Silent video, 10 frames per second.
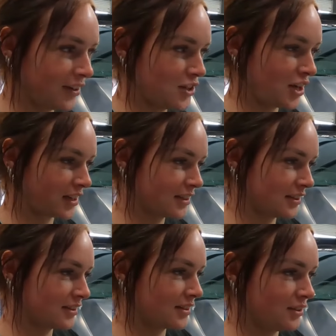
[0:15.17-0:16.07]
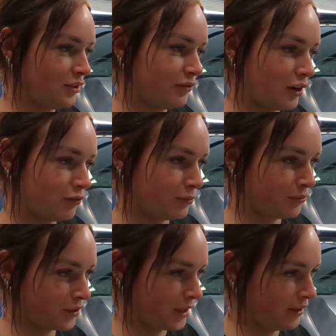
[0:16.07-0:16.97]
Got injectors, new valve
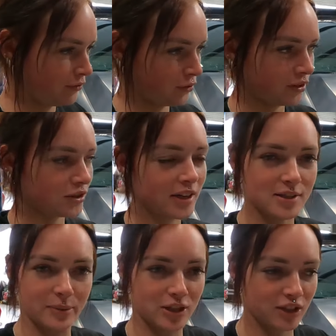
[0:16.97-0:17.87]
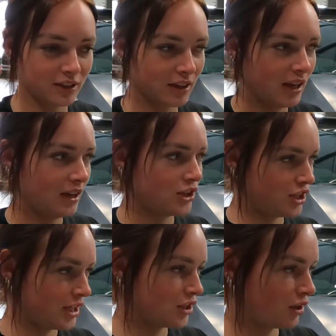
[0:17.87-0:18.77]
body for the transmission,
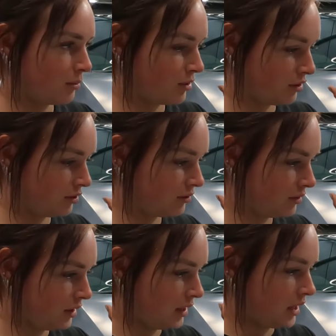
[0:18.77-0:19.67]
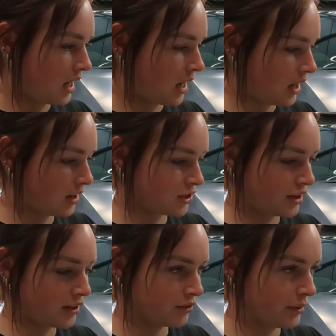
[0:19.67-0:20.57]
Gturbo, straight
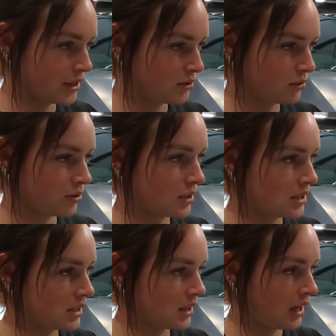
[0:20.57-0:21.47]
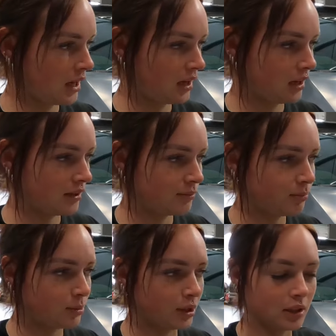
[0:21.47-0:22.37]
through exhaust, and
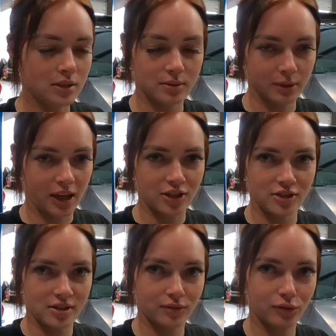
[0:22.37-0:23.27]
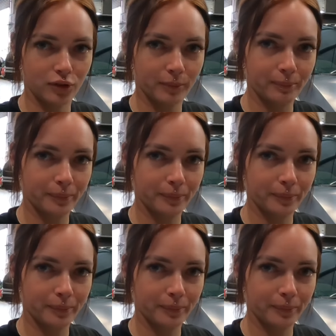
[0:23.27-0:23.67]
putting some gauges in for him.